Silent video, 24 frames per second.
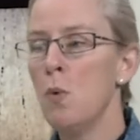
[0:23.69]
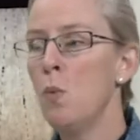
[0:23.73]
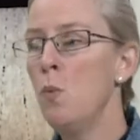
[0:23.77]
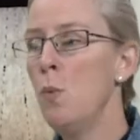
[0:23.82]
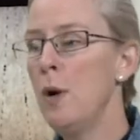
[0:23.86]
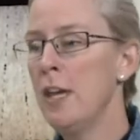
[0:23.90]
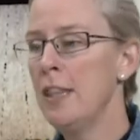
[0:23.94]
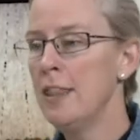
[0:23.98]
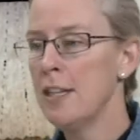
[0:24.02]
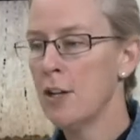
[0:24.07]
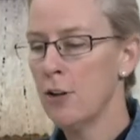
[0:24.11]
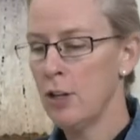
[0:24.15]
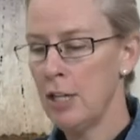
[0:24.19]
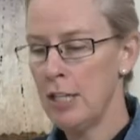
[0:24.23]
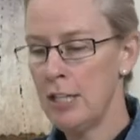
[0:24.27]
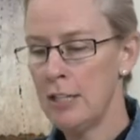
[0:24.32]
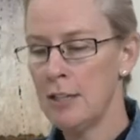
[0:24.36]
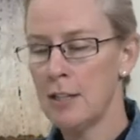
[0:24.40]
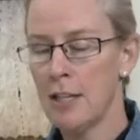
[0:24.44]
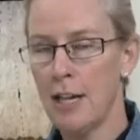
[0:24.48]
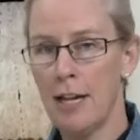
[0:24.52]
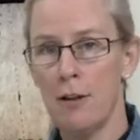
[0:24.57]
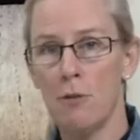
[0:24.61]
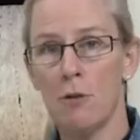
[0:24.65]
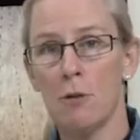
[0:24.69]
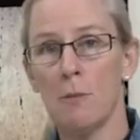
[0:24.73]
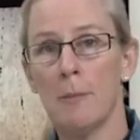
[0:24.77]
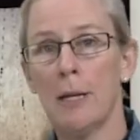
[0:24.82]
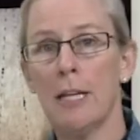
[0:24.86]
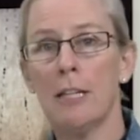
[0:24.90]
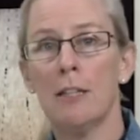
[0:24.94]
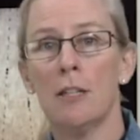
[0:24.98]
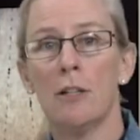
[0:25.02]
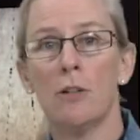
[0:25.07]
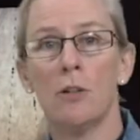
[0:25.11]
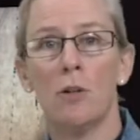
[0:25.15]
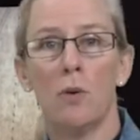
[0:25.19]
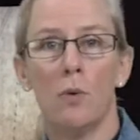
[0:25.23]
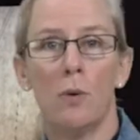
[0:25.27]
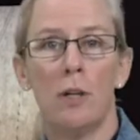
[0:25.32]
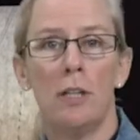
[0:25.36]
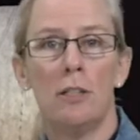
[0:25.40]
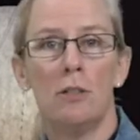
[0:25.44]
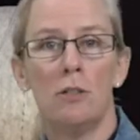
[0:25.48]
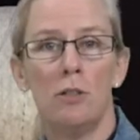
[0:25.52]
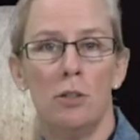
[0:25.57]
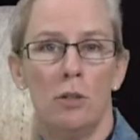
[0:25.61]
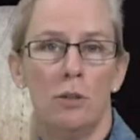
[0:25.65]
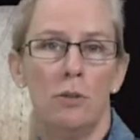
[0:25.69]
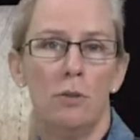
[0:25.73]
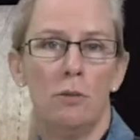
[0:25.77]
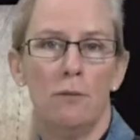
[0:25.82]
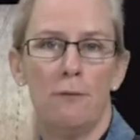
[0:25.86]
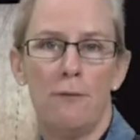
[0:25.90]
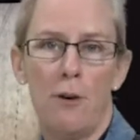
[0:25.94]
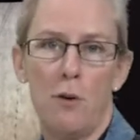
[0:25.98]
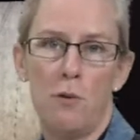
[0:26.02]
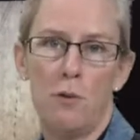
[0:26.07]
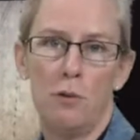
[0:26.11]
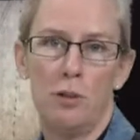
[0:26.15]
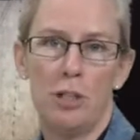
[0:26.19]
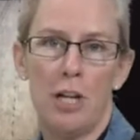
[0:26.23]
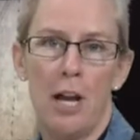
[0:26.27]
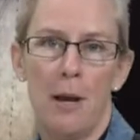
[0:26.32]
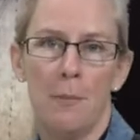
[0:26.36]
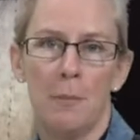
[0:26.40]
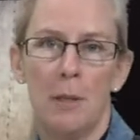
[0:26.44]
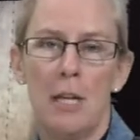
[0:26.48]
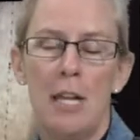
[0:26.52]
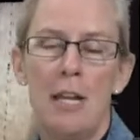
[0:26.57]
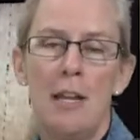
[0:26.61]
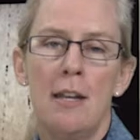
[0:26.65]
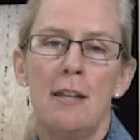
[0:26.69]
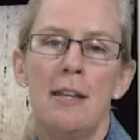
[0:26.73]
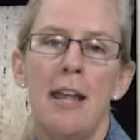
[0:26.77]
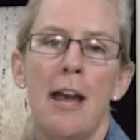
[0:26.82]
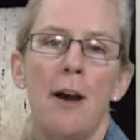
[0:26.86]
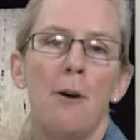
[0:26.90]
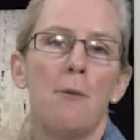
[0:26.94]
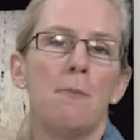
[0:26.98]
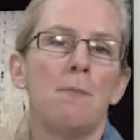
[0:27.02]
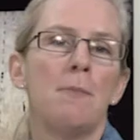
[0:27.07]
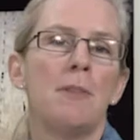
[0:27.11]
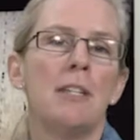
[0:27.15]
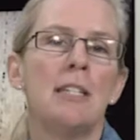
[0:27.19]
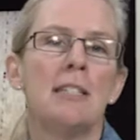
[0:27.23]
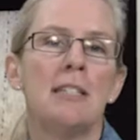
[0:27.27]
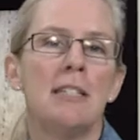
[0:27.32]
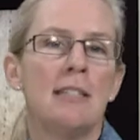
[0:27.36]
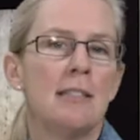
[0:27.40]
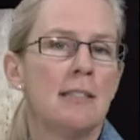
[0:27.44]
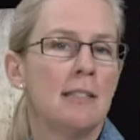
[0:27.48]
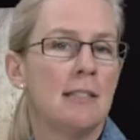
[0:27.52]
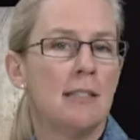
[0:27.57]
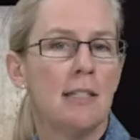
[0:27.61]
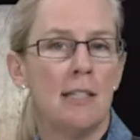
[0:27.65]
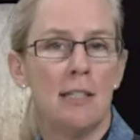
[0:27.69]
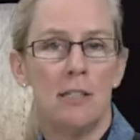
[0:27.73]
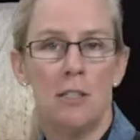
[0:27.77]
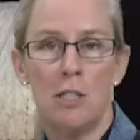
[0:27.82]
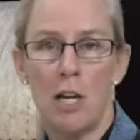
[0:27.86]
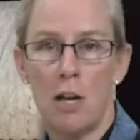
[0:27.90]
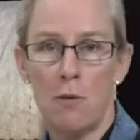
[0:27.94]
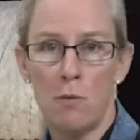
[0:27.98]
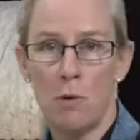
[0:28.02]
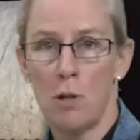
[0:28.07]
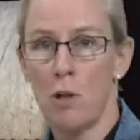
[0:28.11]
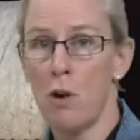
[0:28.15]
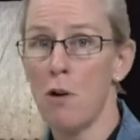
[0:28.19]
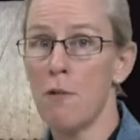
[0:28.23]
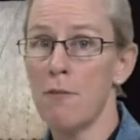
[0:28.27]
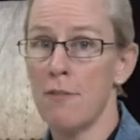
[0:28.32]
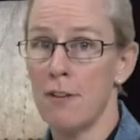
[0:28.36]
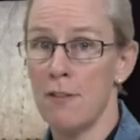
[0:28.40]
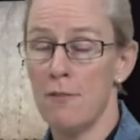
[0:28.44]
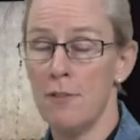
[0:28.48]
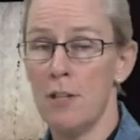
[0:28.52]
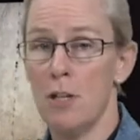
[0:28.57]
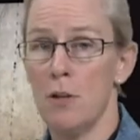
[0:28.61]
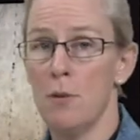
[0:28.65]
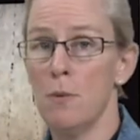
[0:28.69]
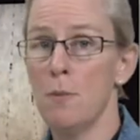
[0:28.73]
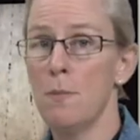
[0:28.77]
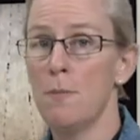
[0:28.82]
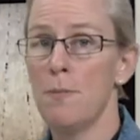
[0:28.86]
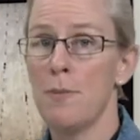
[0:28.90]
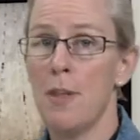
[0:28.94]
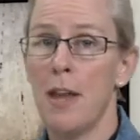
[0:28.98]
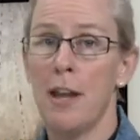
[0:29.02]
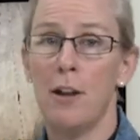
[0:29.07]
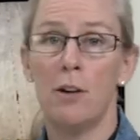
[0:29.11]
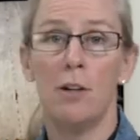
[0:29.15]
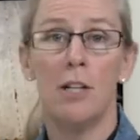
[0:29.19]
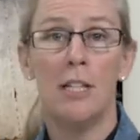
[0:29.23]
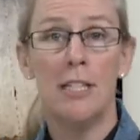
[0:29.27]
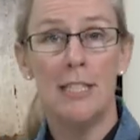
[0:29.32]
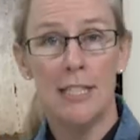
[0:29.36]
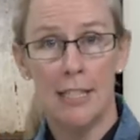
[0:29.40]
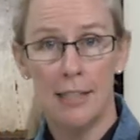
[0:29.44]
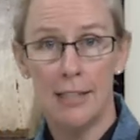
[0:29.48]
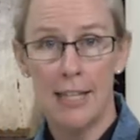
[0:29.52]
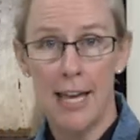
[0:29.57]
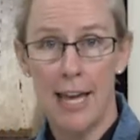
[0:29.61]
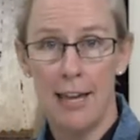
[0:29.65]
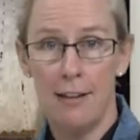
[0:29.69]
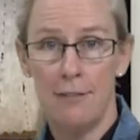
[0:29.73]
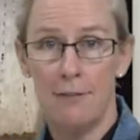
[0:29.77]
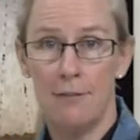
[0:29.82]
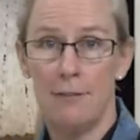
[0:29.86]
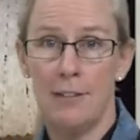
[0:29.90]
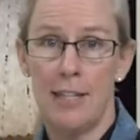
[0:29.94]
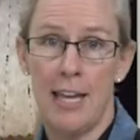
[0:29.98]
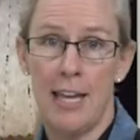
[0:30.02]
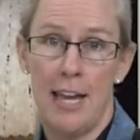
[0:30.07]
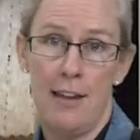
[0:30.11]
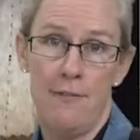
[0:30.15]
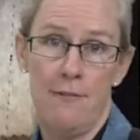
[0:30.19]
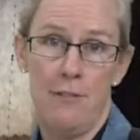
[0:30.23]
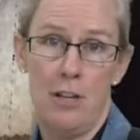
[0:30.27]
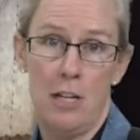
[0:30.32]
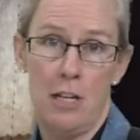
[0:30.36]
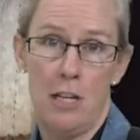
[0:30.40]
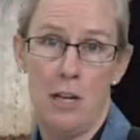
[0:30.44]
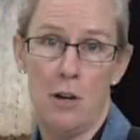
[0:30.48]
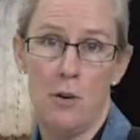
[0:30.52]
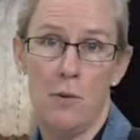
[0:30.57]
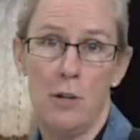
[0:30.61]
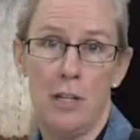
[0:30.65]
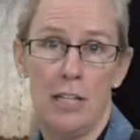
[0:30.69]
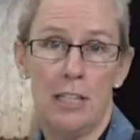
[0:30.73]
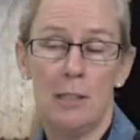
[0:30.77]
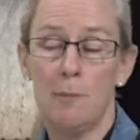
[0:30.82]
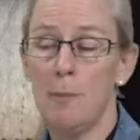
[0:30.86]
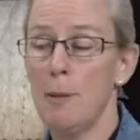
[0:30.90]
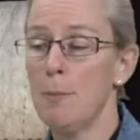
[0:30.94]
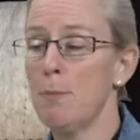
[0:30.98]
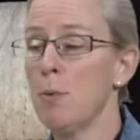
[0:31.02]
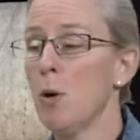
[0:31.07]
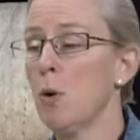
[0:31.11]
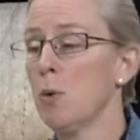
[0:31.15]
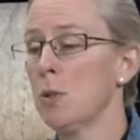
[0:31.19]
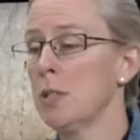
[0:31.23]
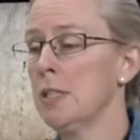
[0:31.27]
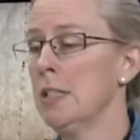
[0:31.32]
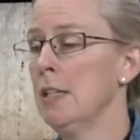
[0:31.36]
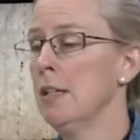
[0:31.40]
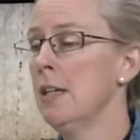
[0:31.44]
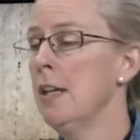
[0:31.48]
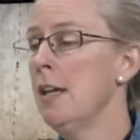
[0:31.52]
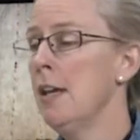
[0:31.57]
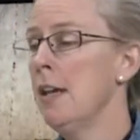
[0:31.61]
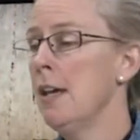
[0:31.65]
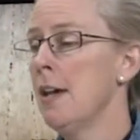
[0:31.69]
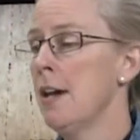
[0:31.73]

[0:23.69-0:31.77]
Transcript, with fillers: when they're in Lightroom and they're going to Photoshop. Now, this isn't a general overview. I already did that video and it's been posted.